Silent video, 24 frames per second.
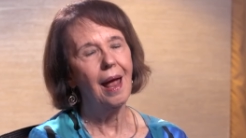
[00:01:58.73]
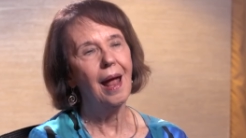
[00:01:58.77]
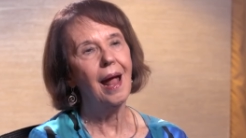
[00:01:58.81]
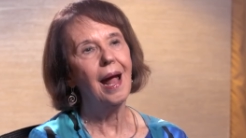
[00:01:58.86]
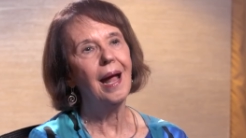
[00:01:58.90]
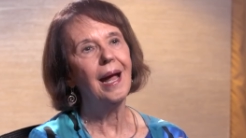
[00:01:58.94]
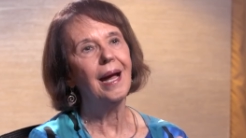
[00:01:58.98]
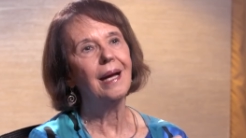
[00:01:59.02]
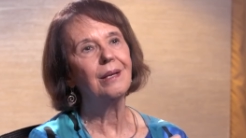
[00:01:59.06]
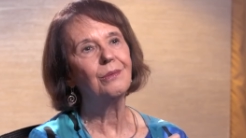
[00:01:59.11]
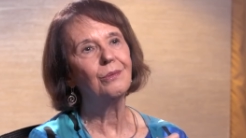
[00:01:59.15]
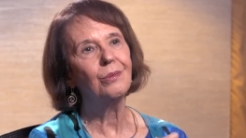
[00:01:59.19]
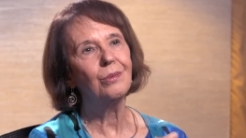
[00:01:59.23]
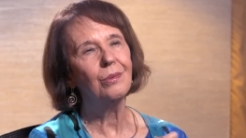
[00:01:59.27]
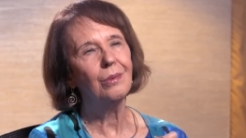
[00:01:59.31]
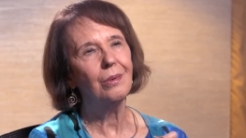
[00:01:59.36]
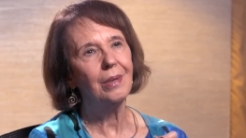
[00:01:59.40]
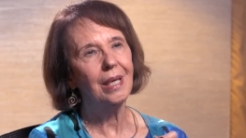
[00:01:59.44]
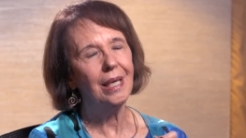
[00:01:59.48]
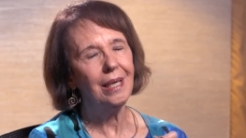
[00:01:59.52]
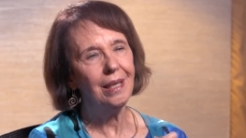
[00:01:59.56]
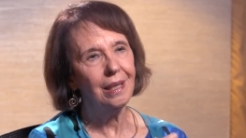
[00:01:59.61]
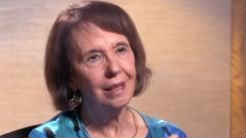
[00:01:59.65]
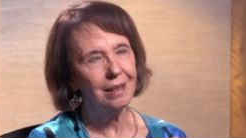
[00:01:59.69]
And
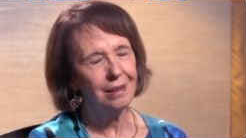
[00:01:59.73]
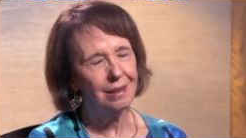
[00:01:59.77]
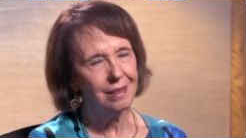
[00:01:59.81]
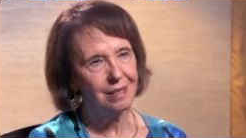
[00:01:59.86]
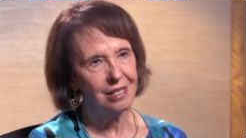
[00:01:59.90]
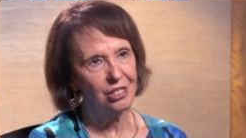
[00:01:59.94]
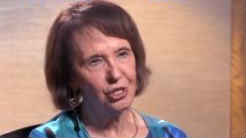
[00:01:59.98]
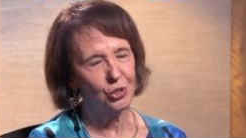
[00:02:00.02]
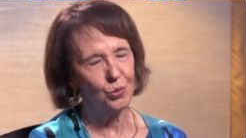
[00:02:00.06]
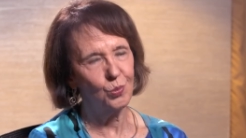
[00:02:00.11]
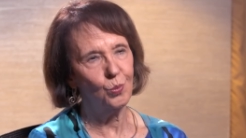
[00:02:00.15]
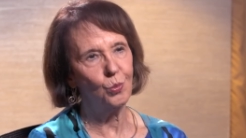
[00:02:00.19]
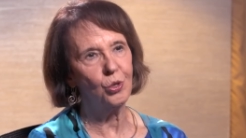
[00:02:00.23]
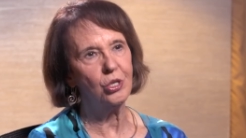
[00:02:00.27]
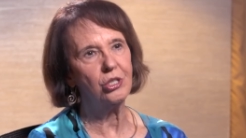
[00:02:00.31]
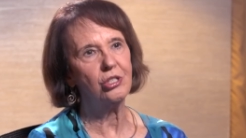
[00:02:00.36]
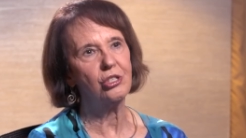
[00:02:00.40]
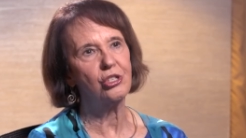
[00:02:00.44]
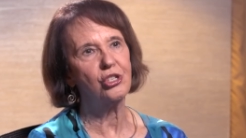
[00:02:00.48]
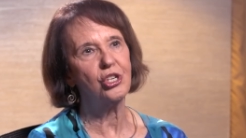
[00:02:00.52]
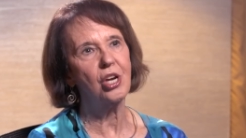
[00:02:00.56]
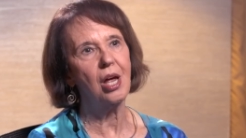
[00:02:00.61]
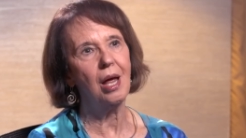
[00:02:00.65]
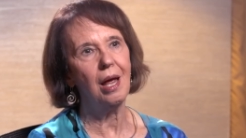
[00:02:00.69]
in this
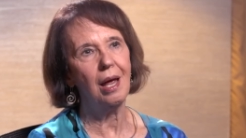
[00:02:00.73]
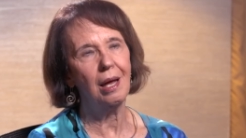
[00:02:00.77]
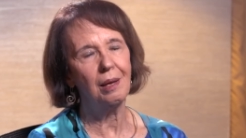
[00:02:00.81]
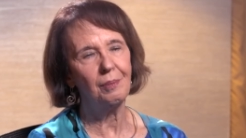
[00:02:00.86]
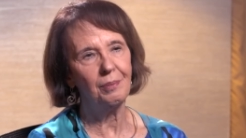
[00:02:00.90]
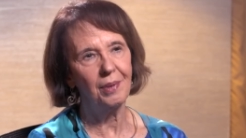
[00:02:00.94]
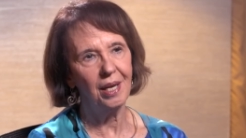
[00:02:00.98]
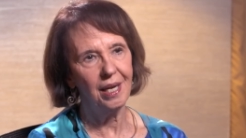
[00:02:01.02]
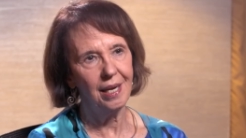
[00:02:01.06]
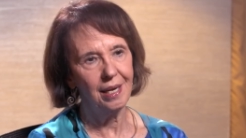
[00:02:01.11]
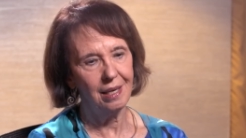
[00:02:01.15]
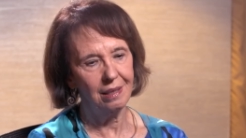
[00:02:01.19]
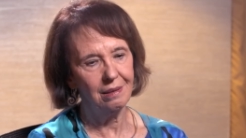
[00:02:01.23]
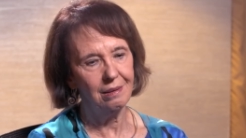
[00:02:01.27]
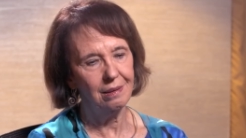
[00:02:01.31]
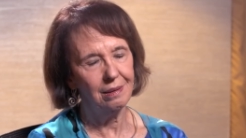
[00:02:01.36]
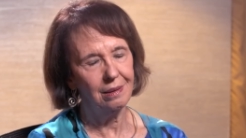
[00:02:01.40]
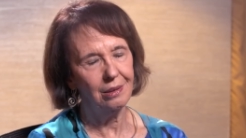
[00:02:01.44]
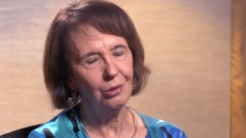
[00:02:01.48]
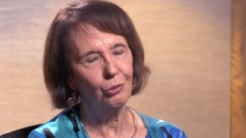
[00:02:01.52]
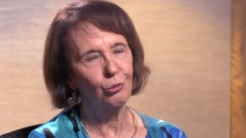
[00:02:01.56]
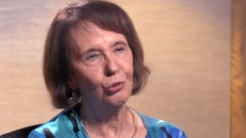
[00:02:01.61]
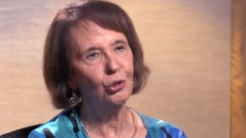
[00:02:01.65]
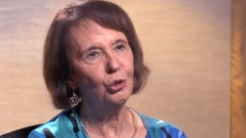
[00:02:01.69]
workshop and
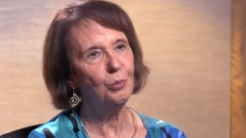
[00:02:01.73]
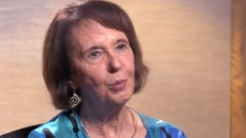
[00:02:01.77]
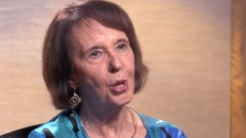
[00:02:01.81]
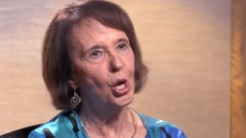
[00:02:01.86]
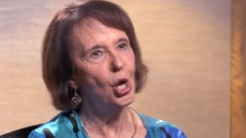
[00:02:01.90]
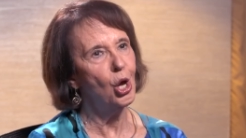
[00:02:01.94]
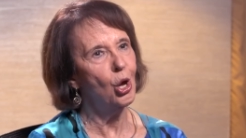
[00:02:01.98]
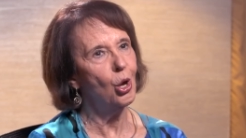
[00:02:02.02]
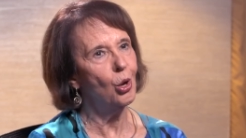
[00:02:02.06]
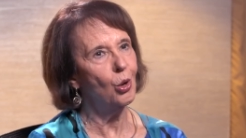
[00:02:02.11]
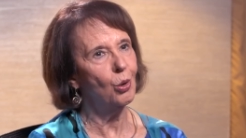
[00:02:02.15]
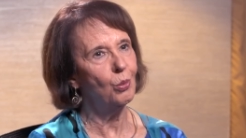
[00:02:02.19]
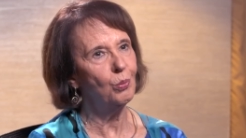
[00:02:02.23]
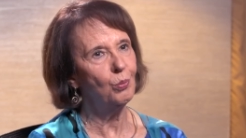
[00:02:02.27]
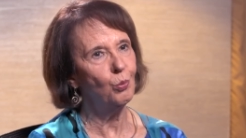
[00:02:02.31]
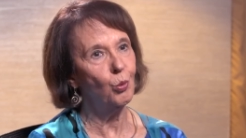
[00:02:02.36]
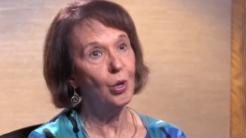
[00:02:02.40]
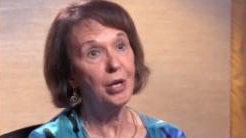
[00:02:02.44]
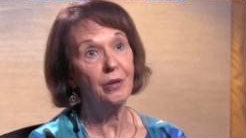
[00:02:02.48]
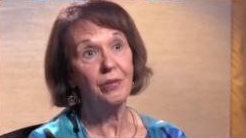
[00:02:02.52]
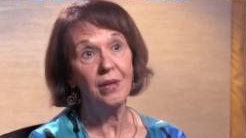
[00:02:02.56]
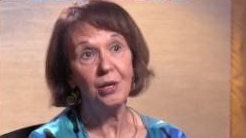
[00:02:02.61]
group home where